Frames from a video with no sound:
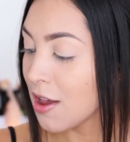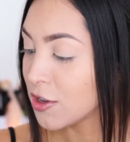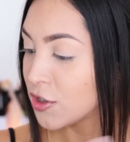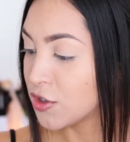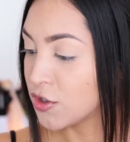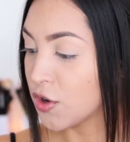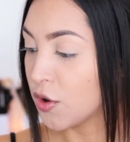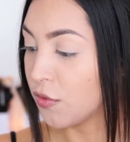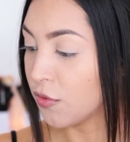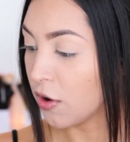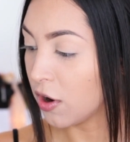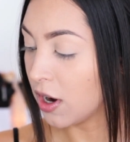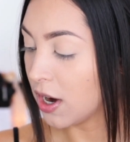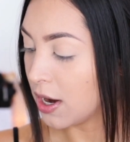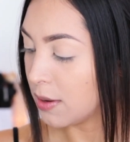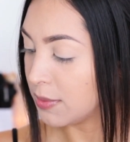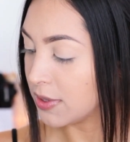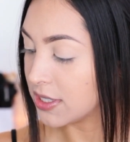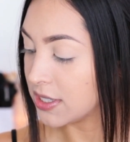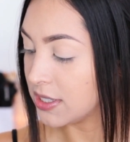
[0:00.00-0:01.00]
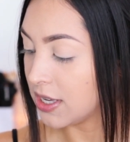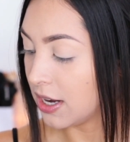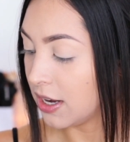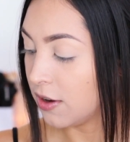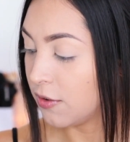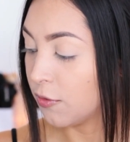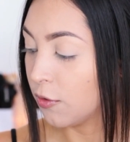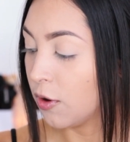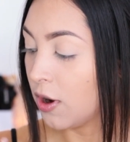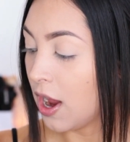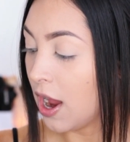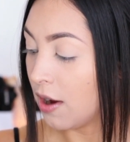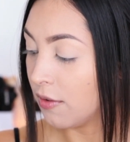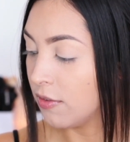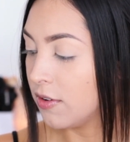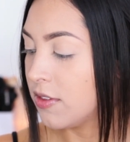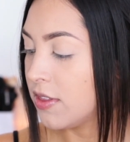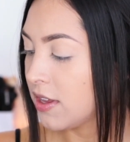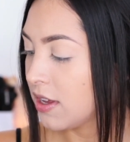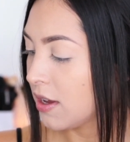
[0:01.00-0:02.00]
So far I'm excited for
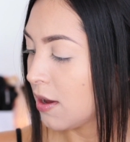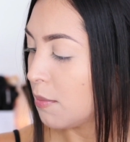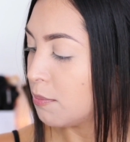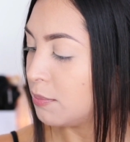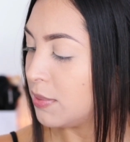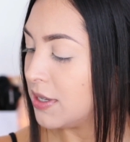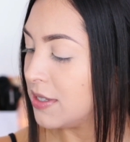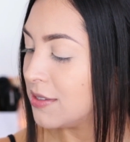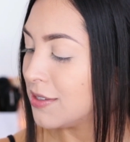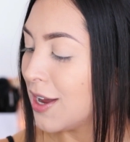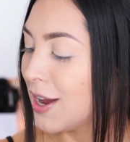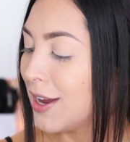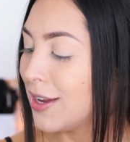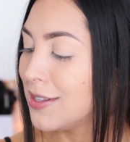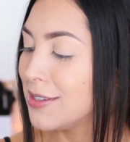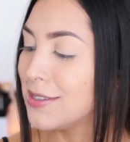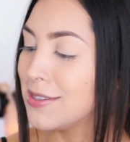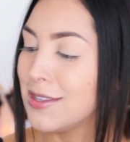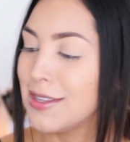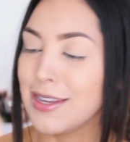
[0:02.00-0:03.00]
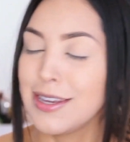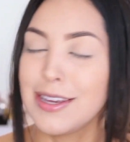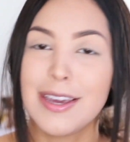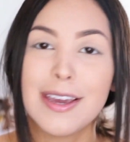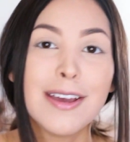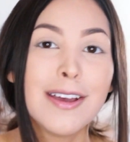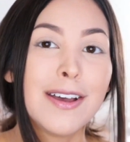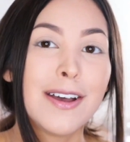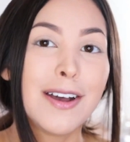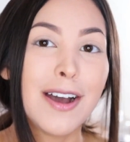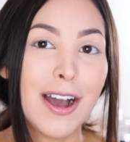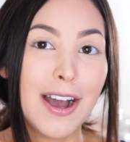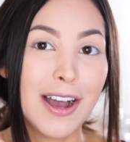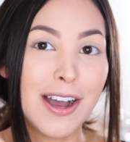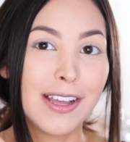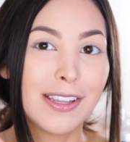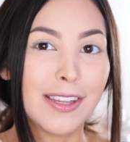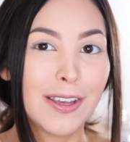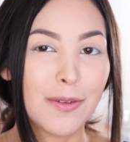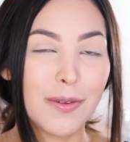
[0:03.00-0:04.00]
everything besides the
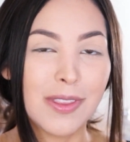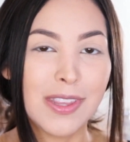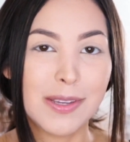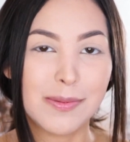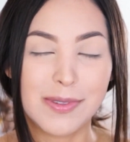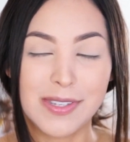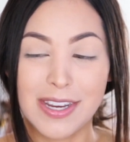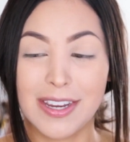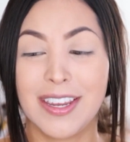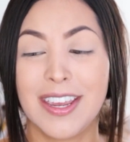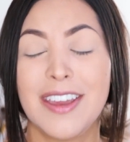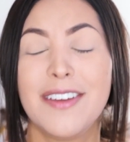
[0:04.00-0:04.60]
liquid lipstick.